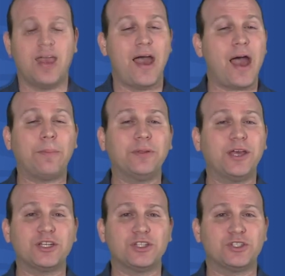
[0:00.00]

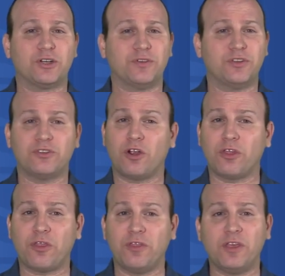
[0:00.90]
Application services are the
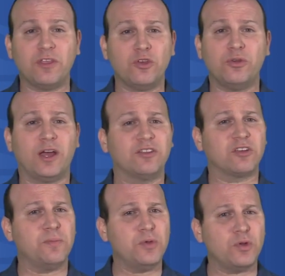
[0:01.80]
thing that unites
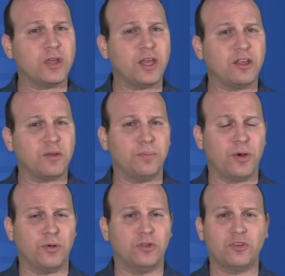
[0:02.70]
communicating
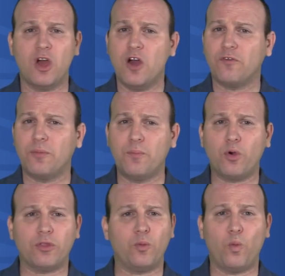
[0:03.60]
components for
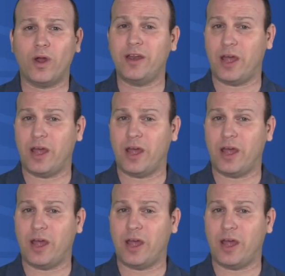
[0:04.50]
more than one